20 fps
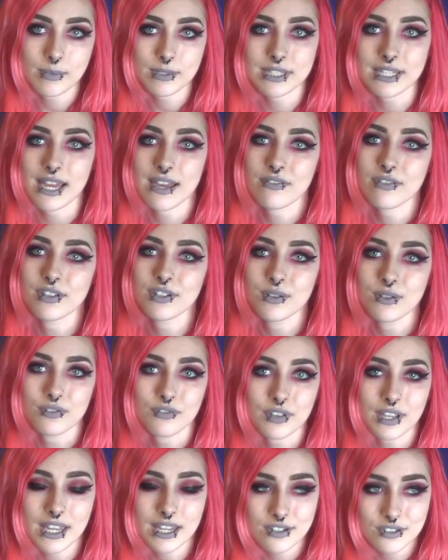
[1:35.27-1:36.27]
because I had the
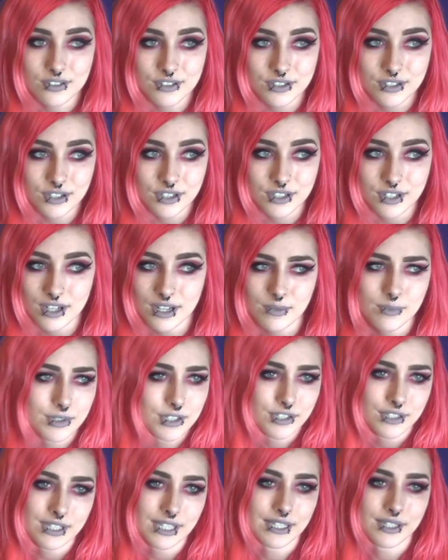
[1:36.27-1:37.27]
notifications turned on,
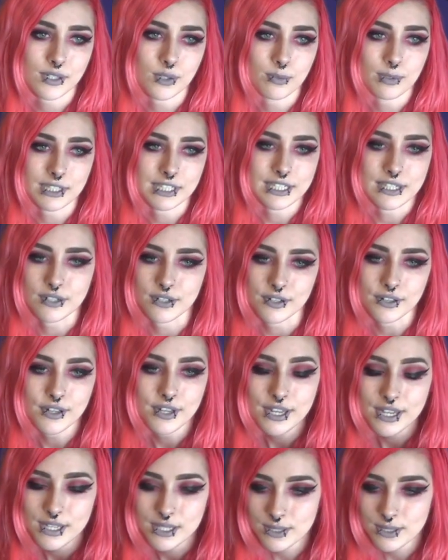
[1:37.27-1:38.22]
which is like no big deal.